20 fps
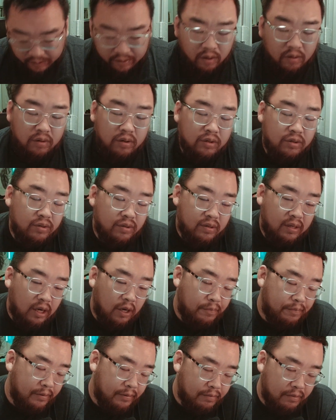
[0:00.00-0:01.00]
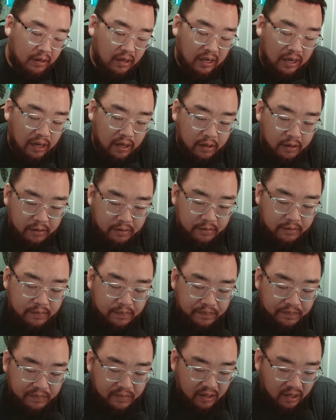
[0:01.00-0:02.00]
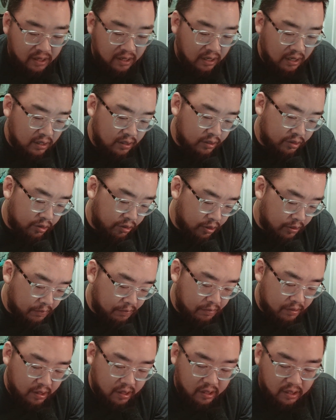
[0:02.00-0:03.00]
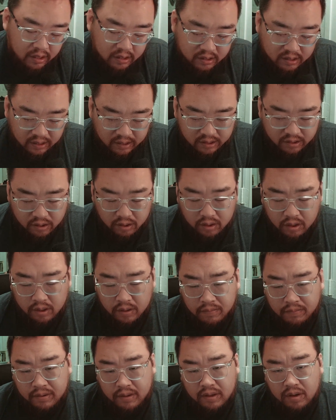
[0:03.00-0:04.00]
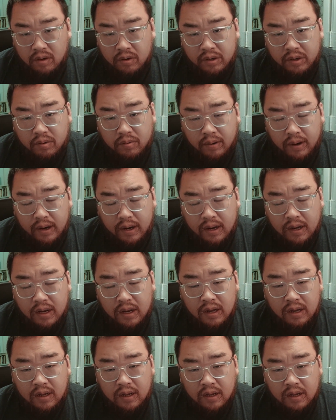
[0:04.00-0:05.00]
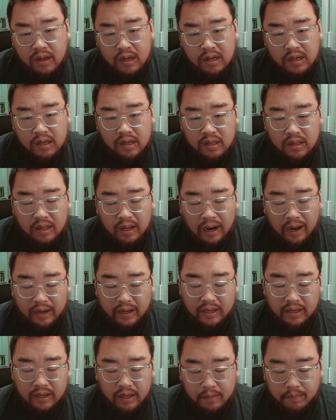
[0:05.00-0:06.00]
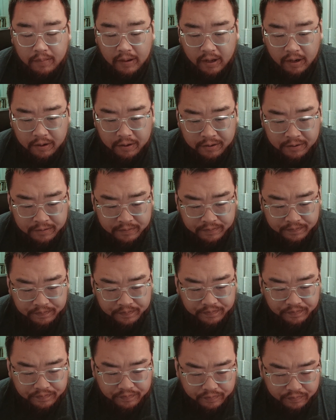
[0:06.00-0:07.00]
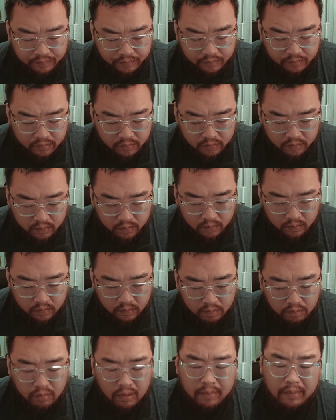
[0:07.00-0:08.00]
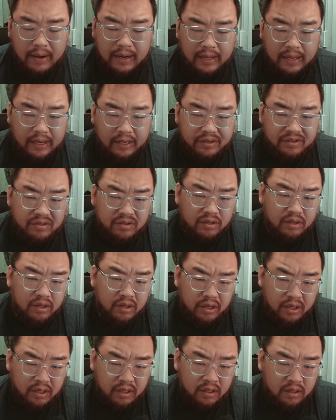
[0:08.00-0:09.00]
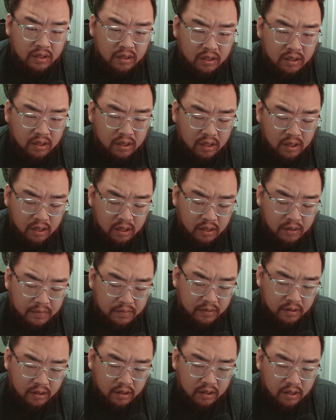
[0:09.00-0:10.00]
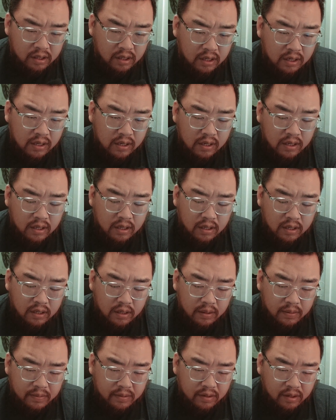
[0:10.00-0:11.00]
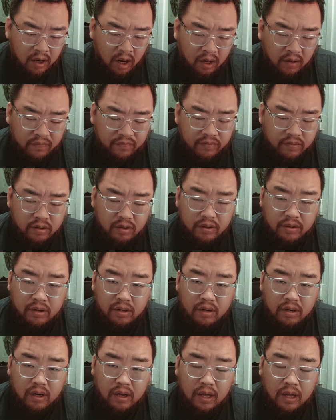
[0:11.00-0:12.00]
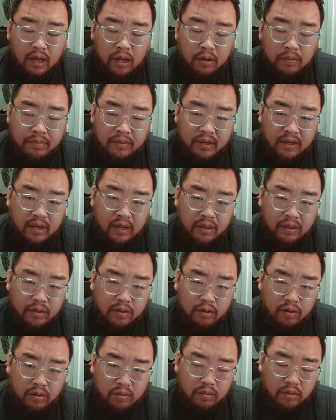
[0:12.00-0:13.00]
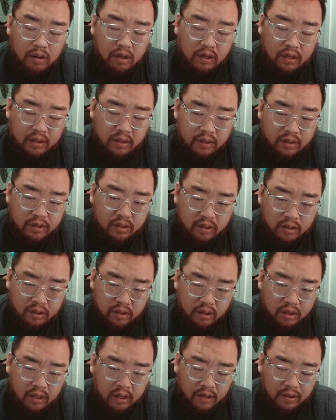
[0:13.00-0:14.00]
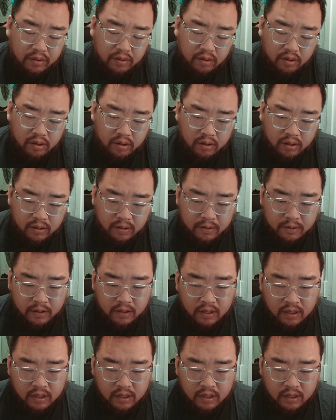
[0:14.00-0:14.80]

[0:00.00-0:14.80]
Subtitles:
don't want to do therapy, but I gotta do it because that's going to be the only way that I can get better. My medications are good. They're helpful. They help me get through where I need to get through, and